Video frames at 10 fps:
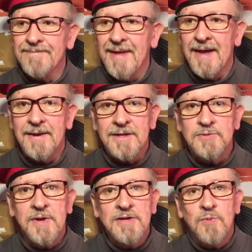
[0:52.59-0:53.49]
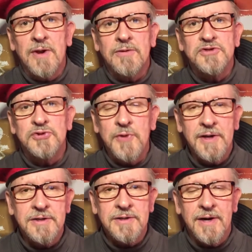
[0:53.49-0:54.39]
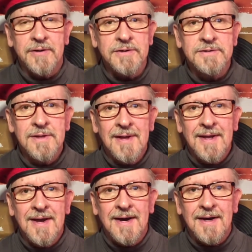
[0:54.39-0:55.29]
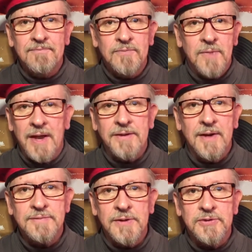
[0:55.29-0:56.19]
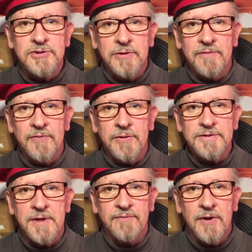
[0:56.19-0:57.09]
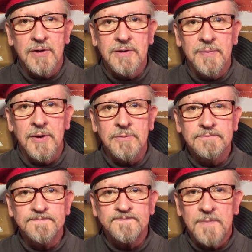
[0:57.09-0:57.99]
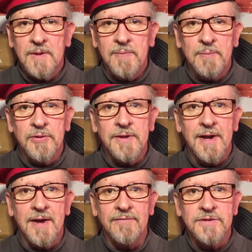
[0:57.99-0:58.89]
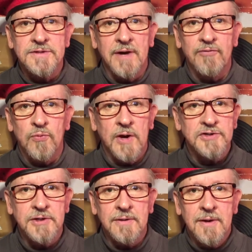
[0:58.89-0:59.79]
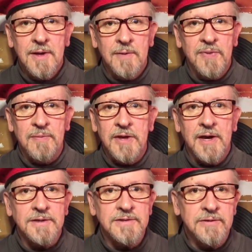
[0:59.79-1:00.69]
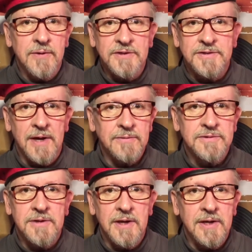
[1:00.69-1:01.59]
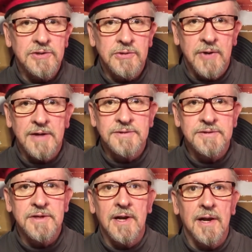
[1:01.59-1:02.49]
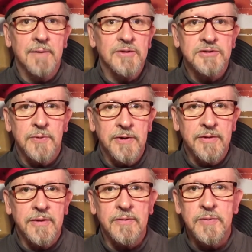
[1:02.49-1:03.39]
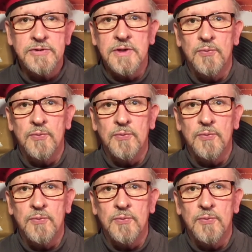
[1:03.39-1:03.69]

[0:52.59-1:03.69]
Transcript: And he's one of those strange artists. A lot of times on the show, you've noticed I've talked about people that I discovered watching PBS, either on Soundstage or Austin City Limits or one of the other music